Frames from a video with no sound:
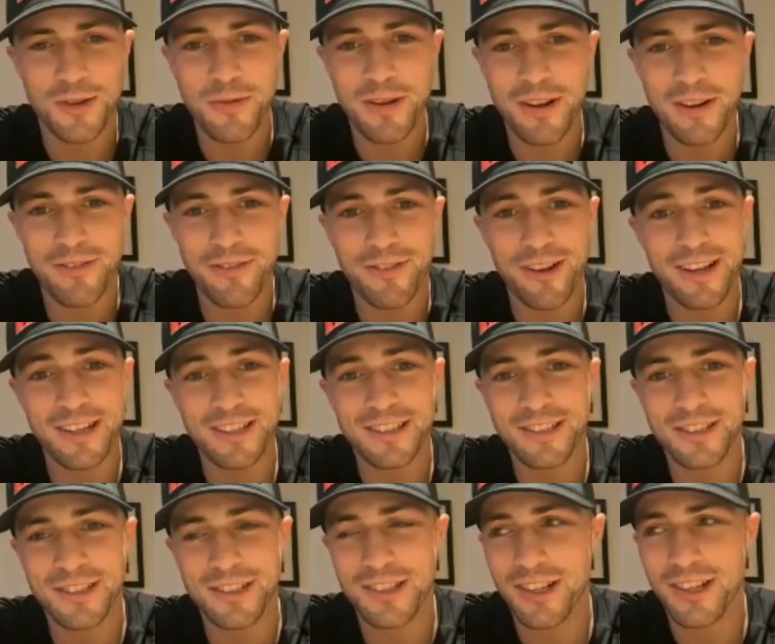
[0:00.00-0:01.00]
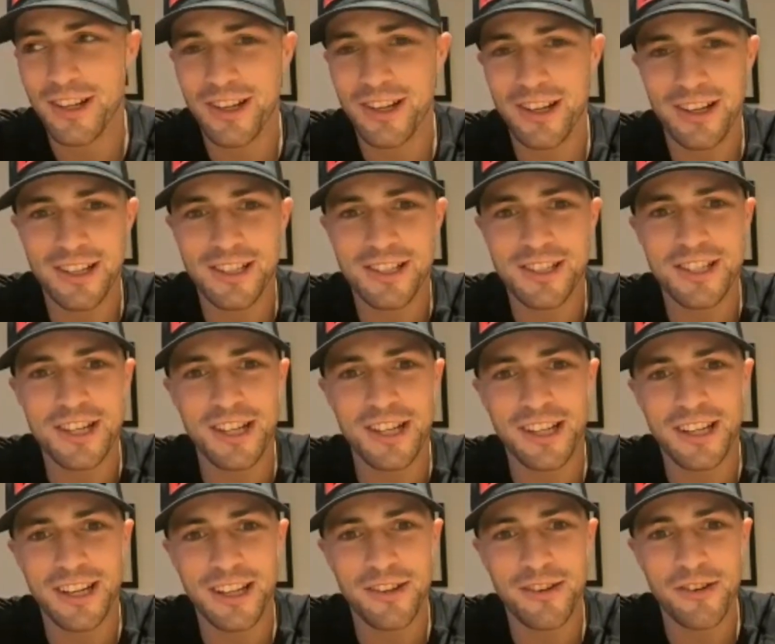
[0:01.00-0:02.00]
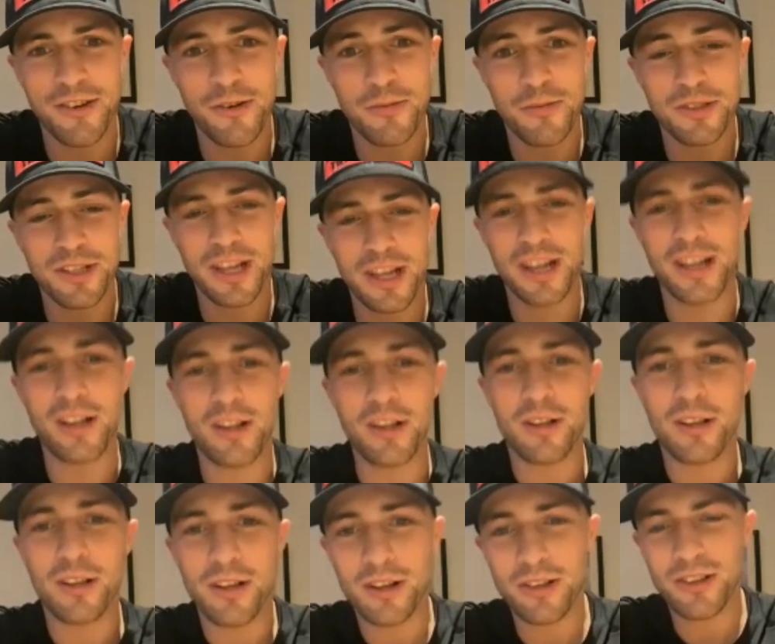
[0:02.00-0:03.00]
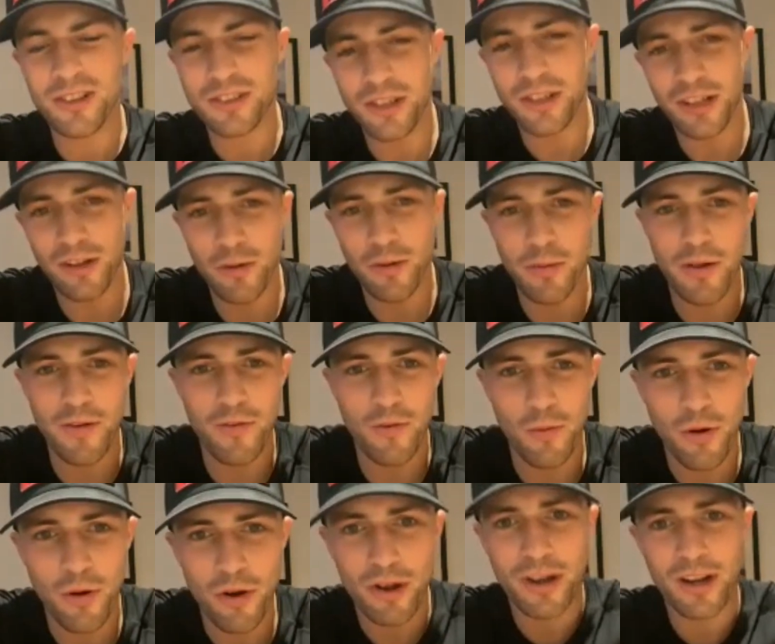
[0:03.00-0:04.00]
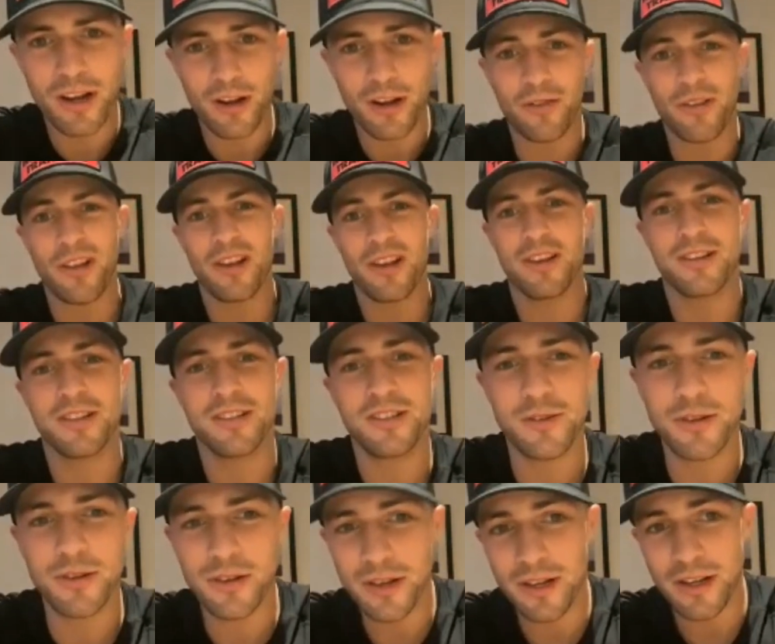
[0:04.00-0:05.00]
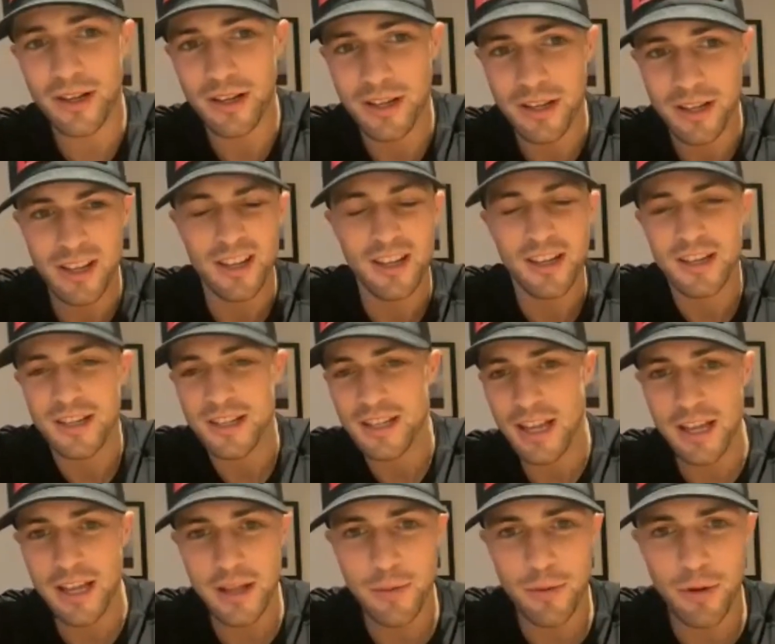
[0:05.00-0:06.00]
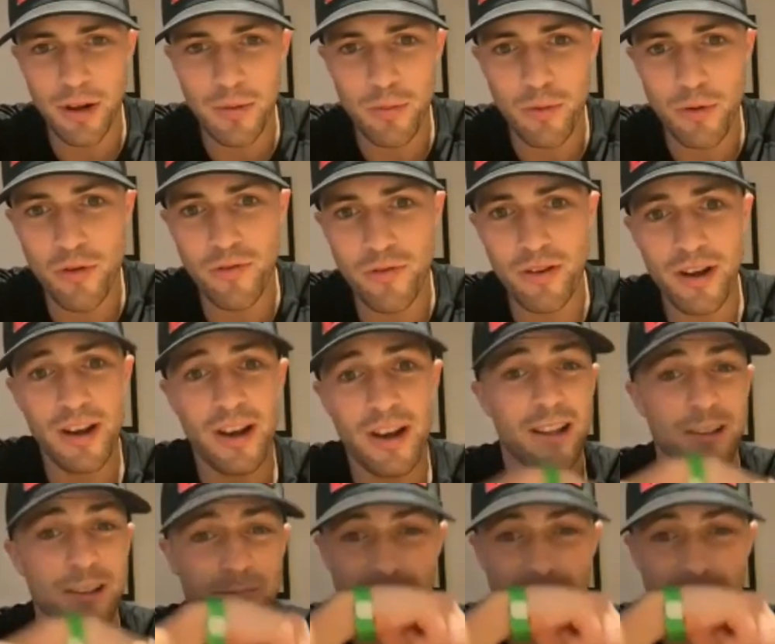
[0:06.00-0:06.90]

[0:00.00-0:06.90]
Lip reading: bad, thanks. Just chilling in the room. Just done a little bit of a workout then, just to keep the body moving, innit?